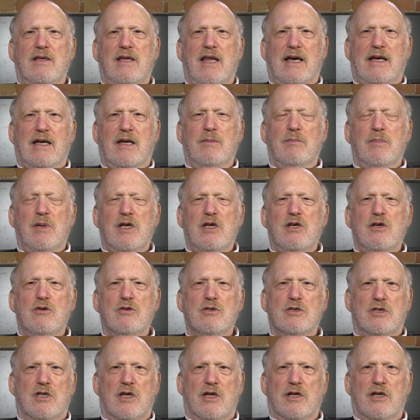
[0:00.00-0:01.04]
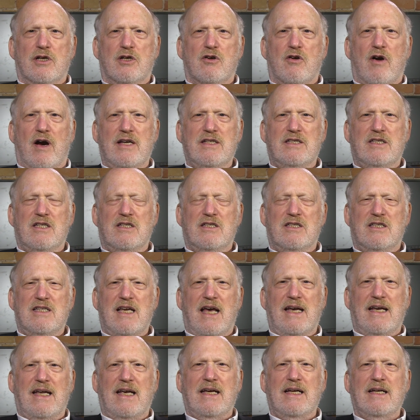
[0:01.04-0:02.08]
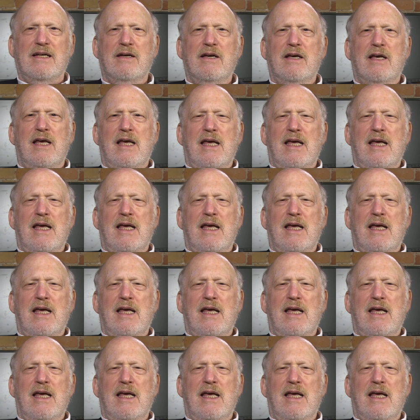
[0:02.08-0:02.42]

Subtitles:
that can be used in a crisis setting,